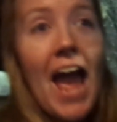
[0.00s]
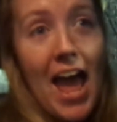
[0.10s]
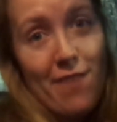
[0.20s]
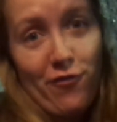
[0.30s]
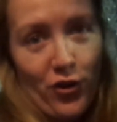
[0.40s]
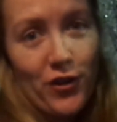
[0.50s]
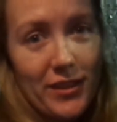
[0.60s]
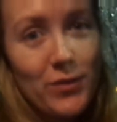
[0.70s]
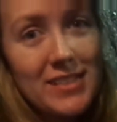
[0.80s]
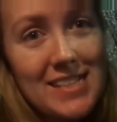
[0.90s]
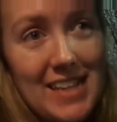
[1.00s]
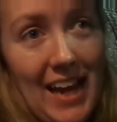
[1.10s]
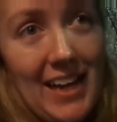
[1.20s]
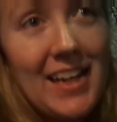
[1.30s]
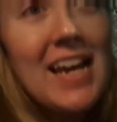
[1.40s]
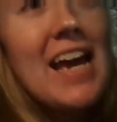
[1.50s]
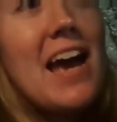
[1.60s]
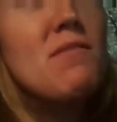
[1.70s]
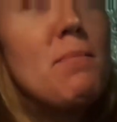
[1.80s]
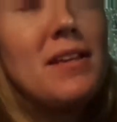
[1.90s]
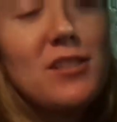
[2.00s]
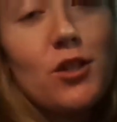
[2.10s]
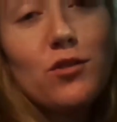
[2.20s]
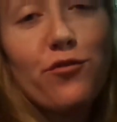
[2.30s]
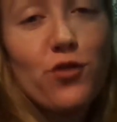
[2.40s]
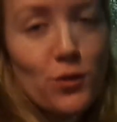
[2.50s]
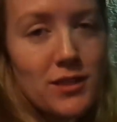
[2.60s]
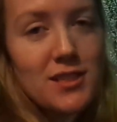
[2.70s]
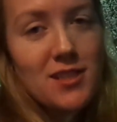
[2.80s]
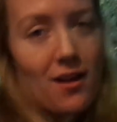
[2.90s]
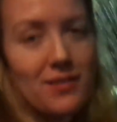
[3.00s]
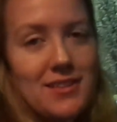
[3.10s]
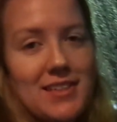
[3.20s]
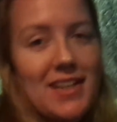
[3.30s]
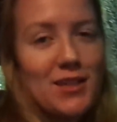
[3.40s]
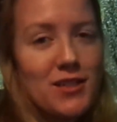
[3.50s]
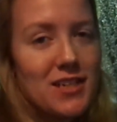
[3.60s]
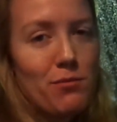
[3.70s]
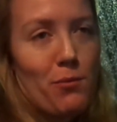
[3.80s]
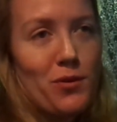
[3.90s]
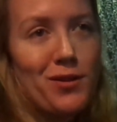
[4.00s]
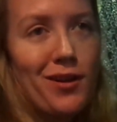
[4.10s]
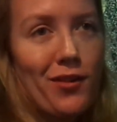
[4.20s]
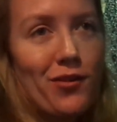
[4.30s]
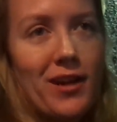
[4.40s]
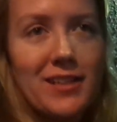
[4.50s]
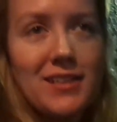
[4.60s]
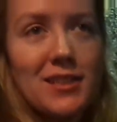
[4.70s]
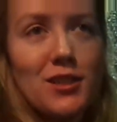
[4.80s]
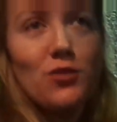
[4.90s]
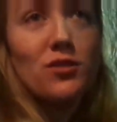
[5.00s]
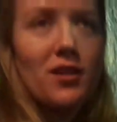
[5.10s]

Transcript: ever. That was insane. And my pizza dough is frozen solid, and I couldn't come up with another idea to use a